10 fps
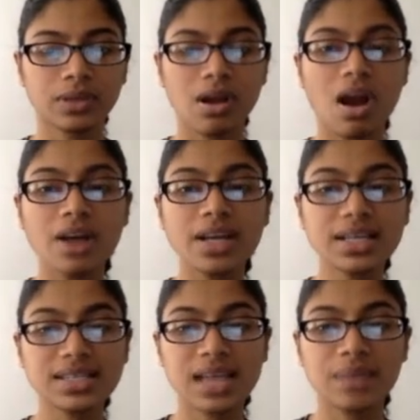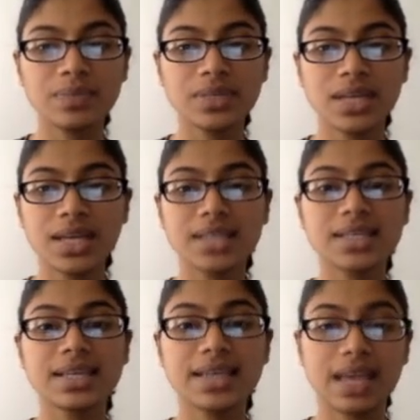Our next step is
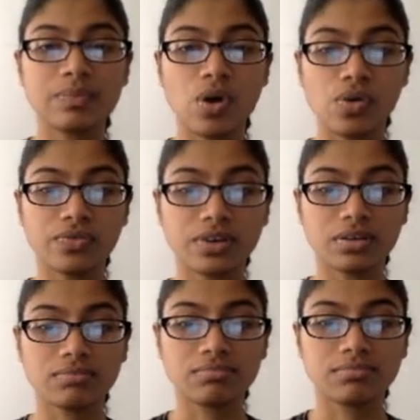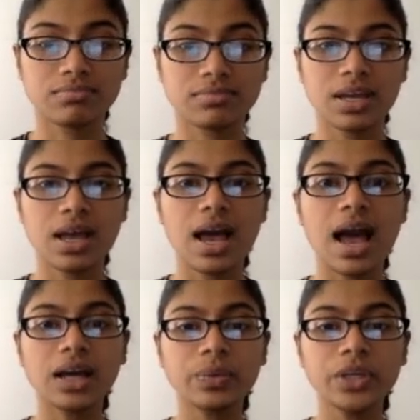game over. How
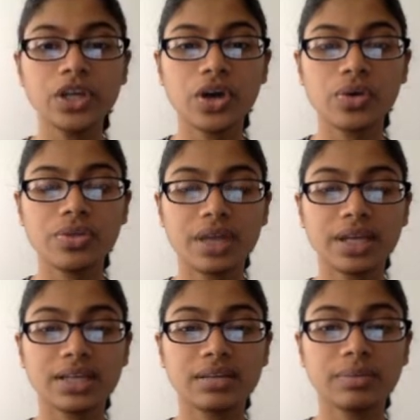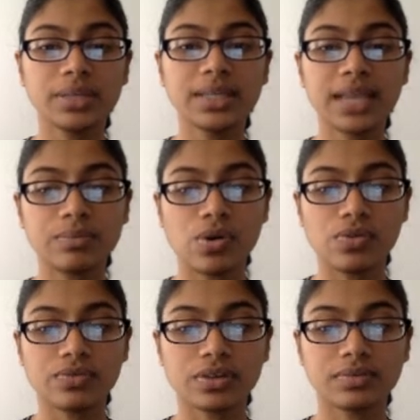can we know that it'll be game
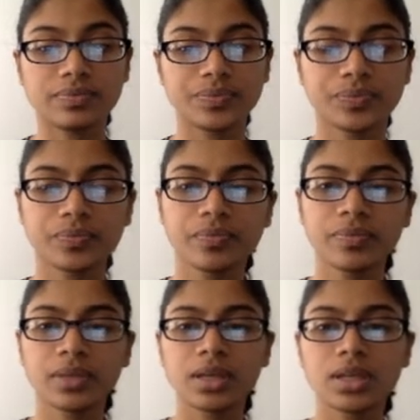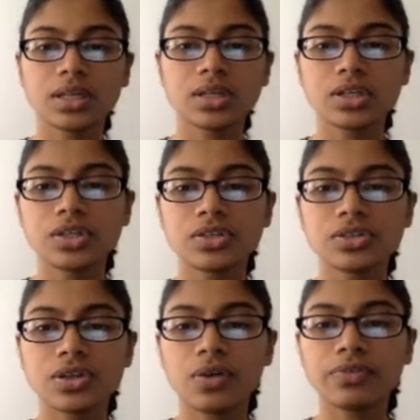over?
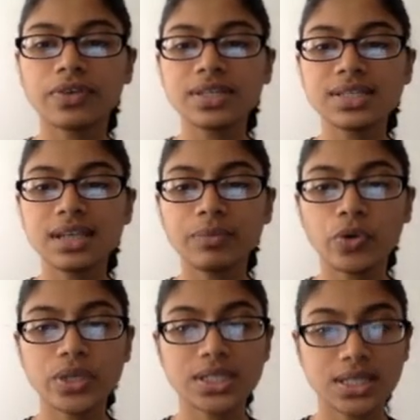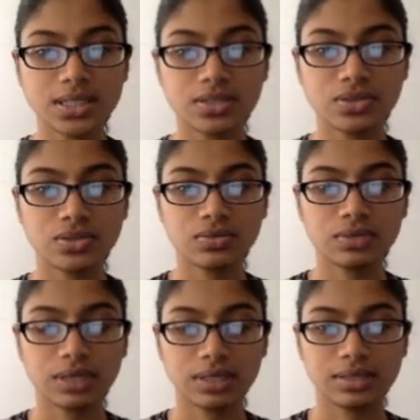So first thing I'm going to need to do
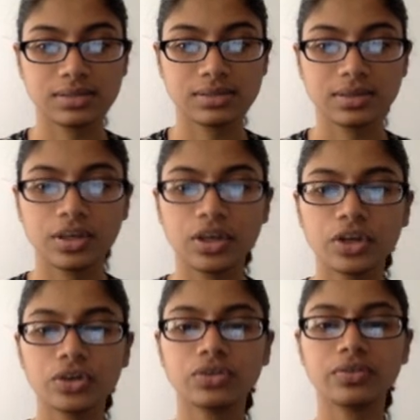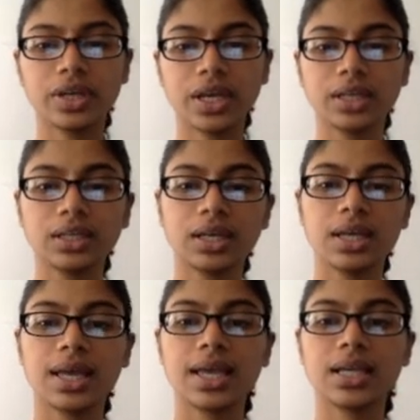is create
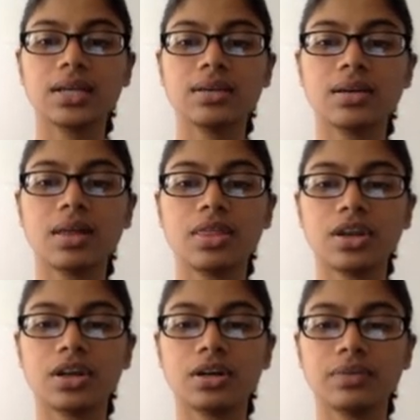another